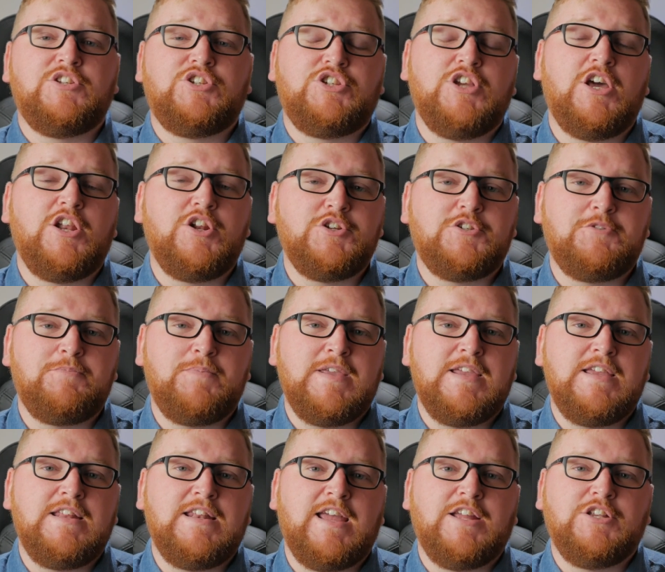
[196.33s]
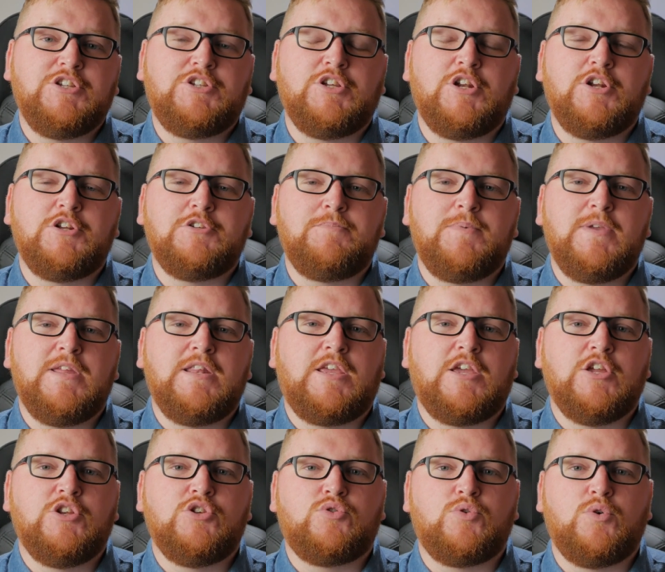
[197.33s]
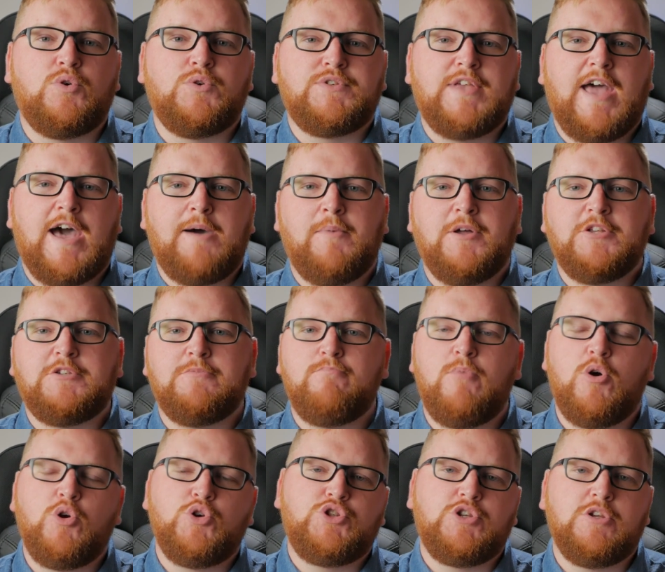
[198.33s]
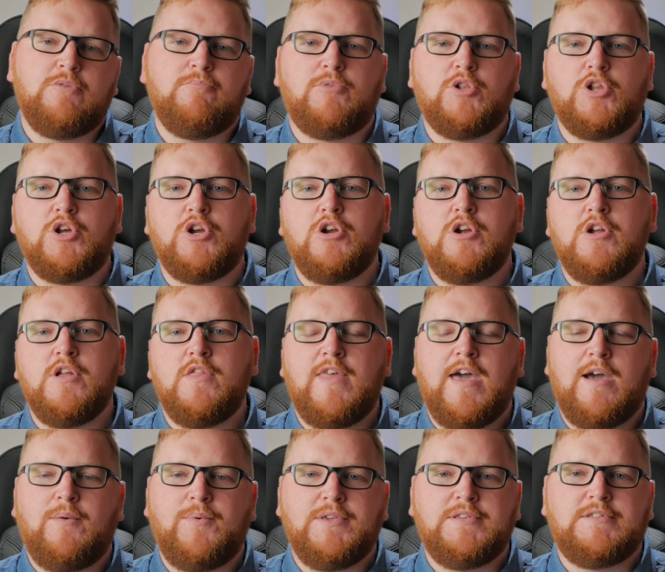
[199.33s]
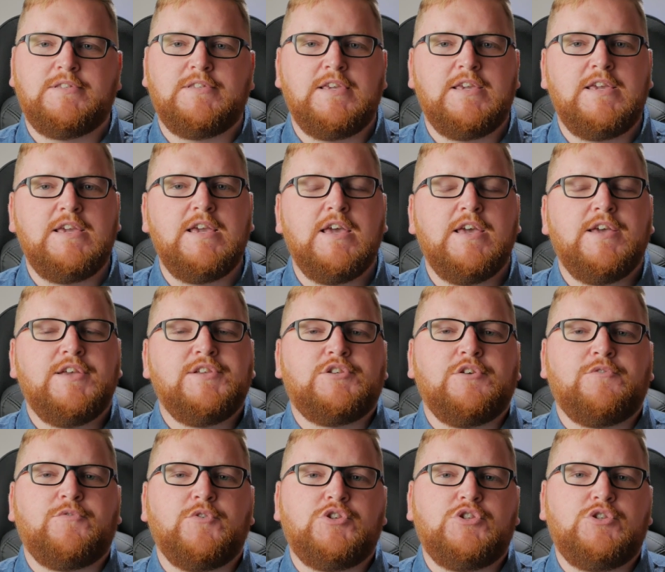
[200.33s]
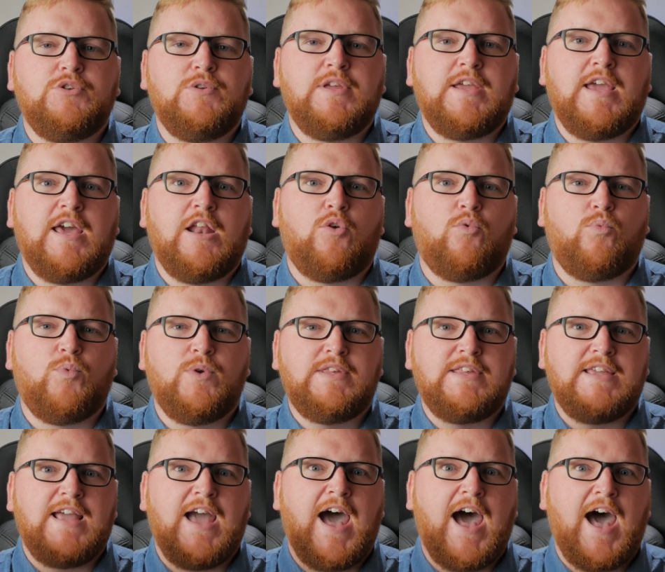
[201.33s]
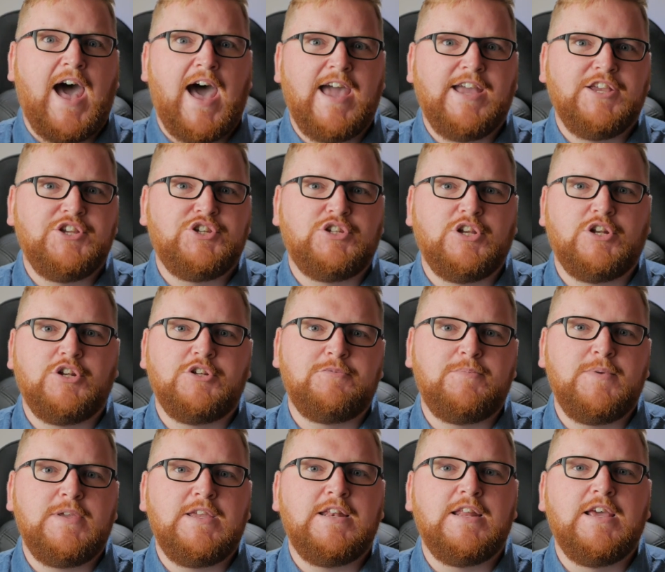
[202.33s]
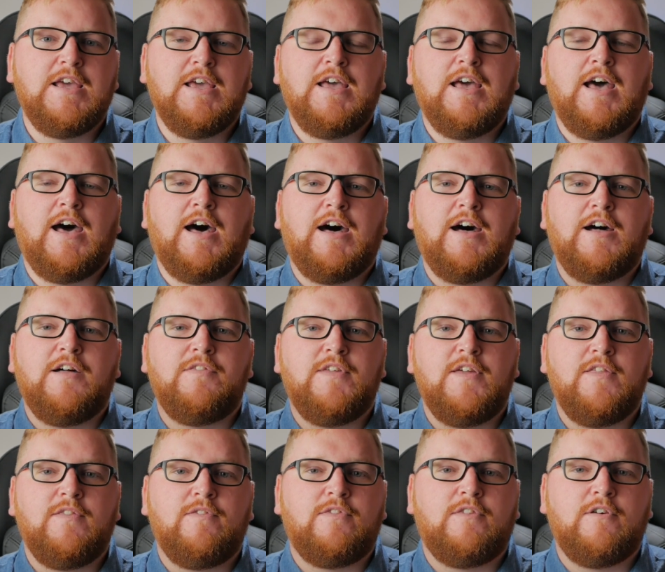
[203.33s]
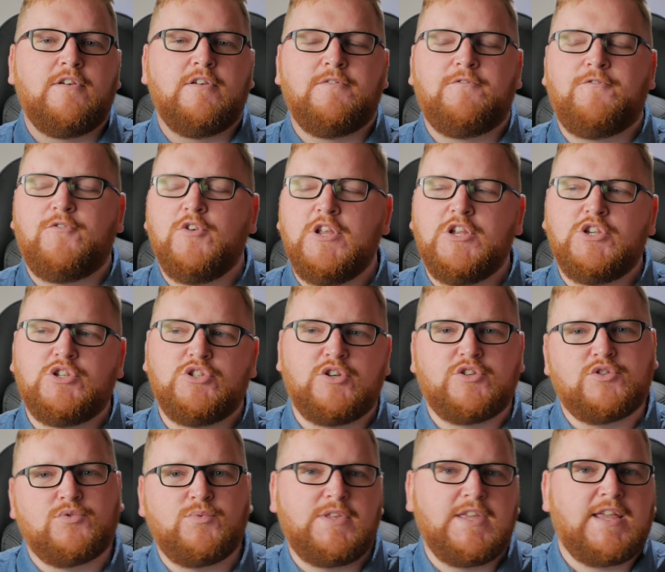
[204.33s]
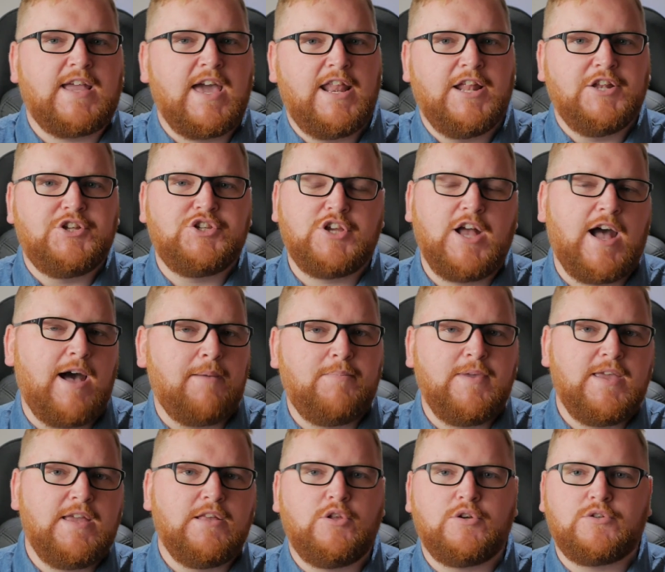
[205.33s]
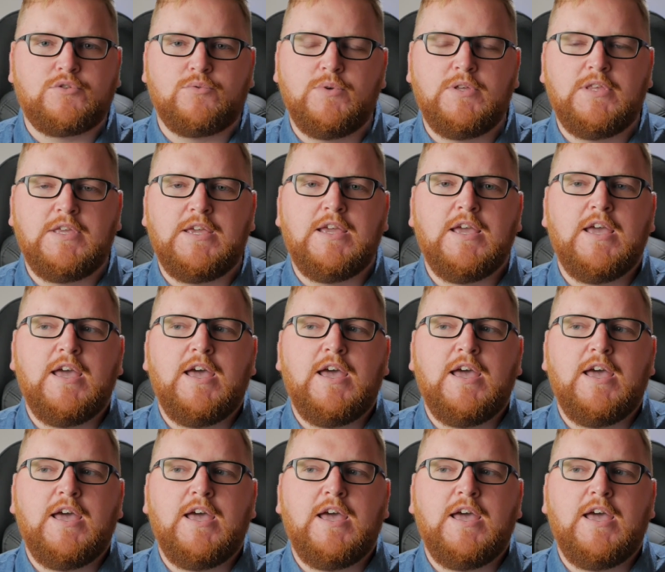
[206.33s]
shutter speed, and shutter speed controls how much motion blur that we see. So if we're shooting at a really high shutter speed, then the footage looks really kind of choppy, looks really